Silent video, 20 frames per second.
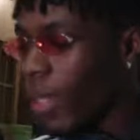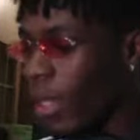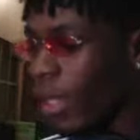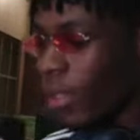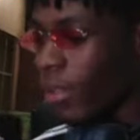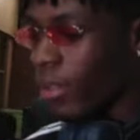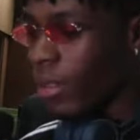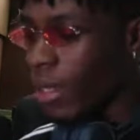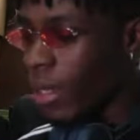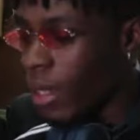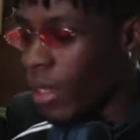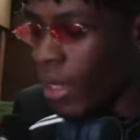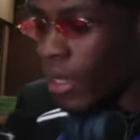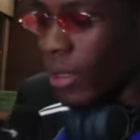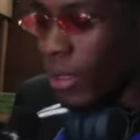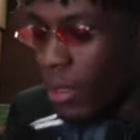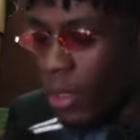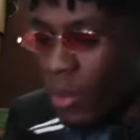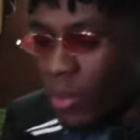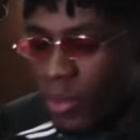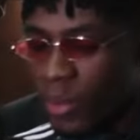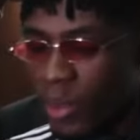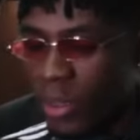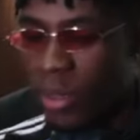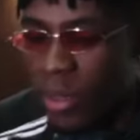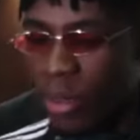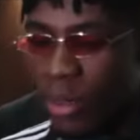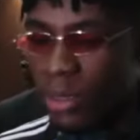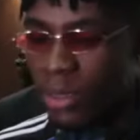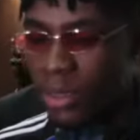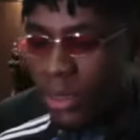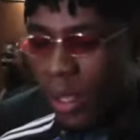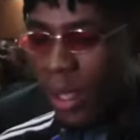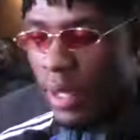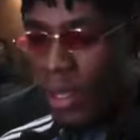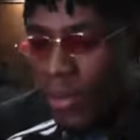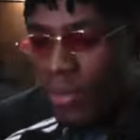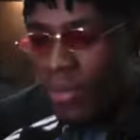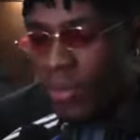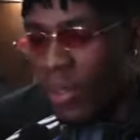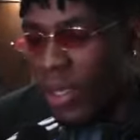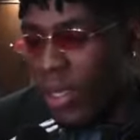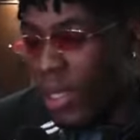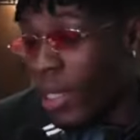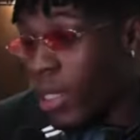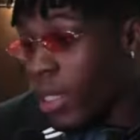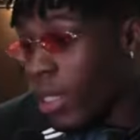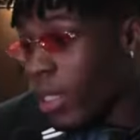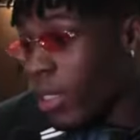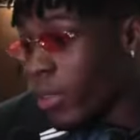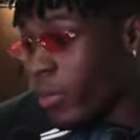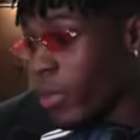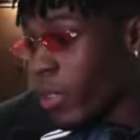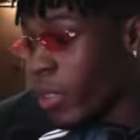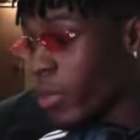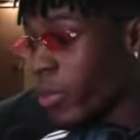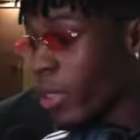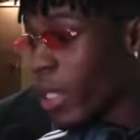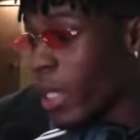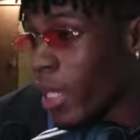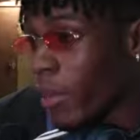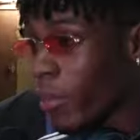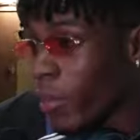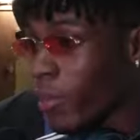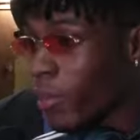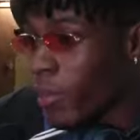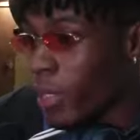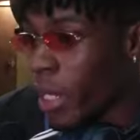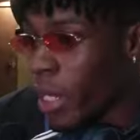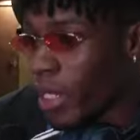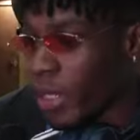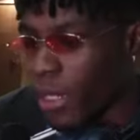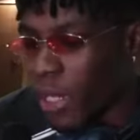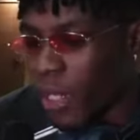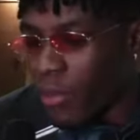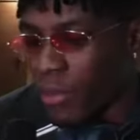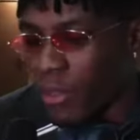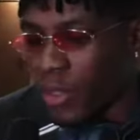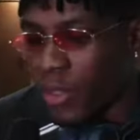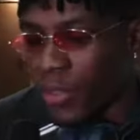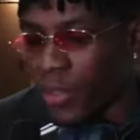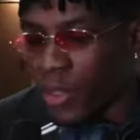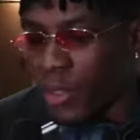yeah, he has helped me a lot. Like he was the one that came up with the idea for the